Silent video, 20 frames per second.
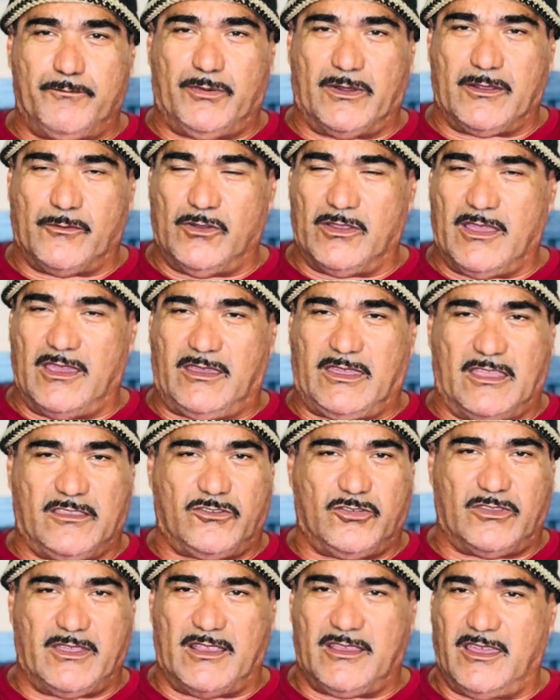but when I get
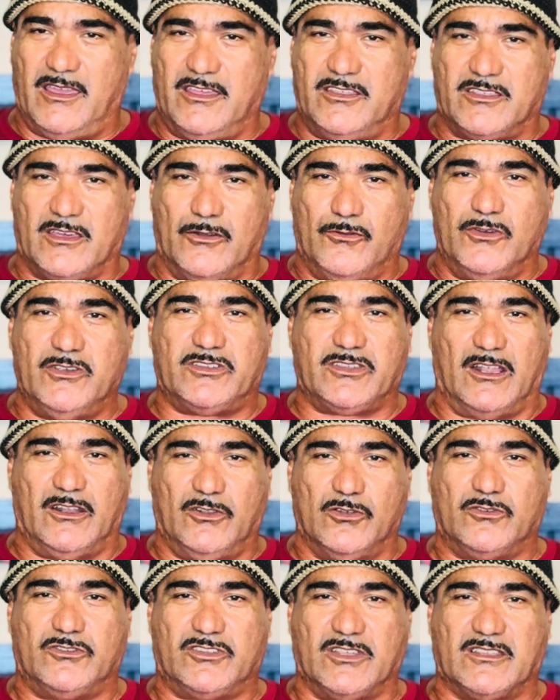to that age, I wish I
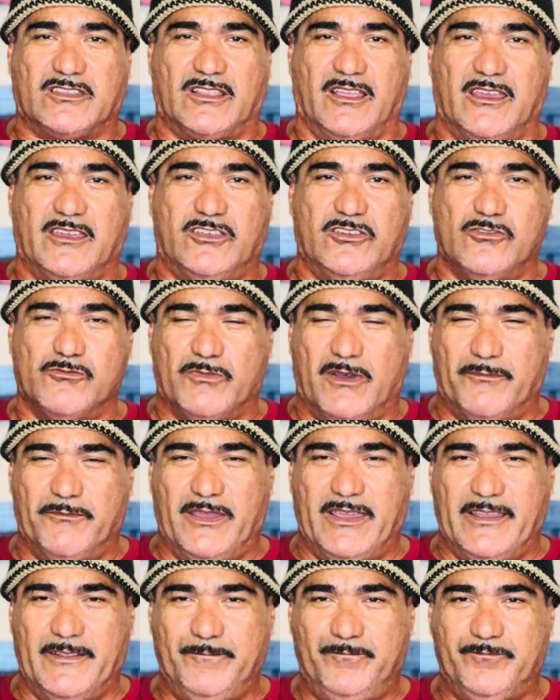looked just like you, my
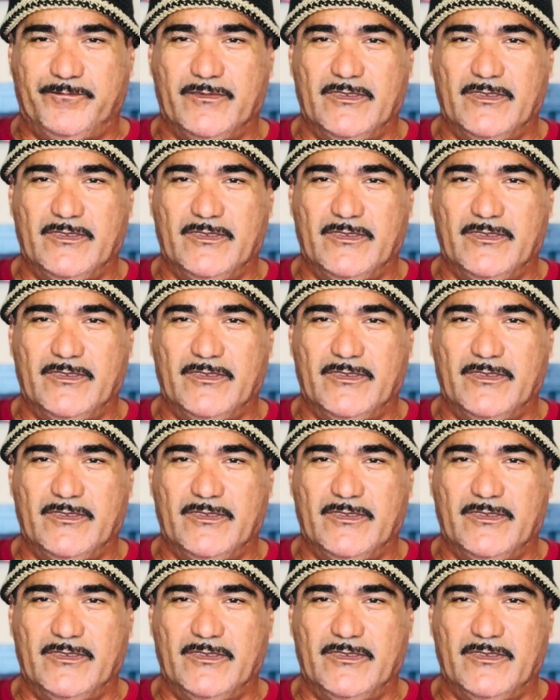man.